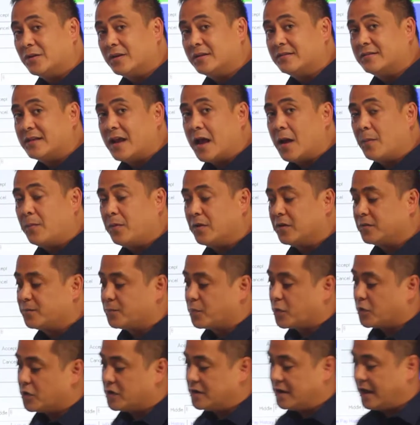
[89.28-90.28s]
example
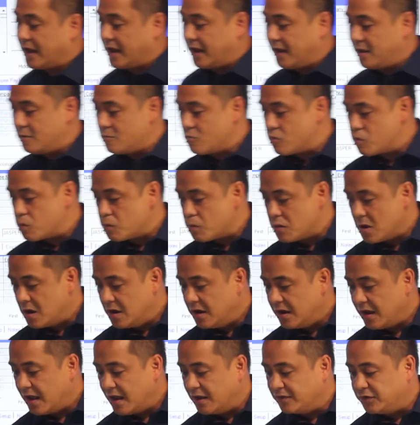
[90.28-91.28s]
is per day.
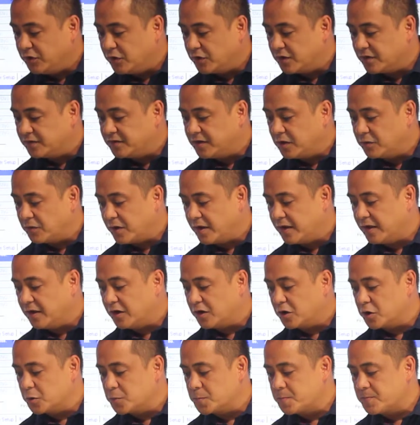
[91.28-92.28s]
As you can see right
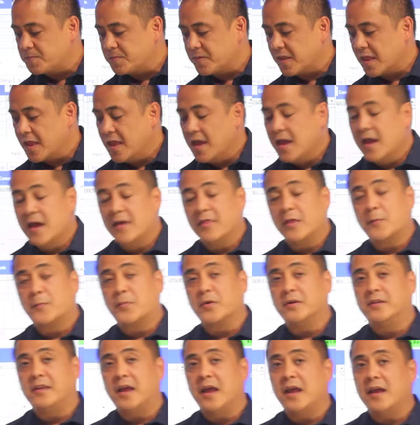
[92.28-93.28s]
here, the
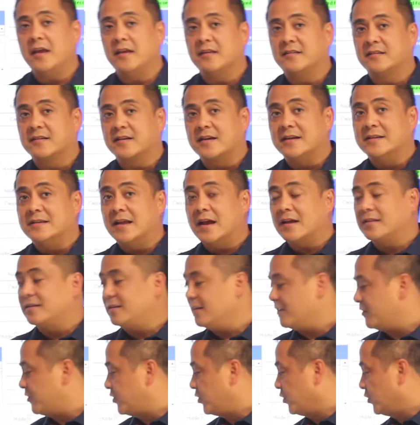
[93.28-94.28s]
per day is
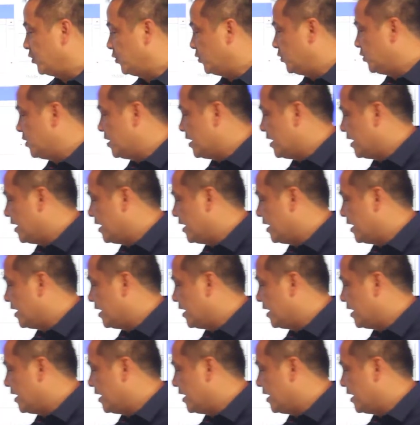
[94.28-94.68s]
connected to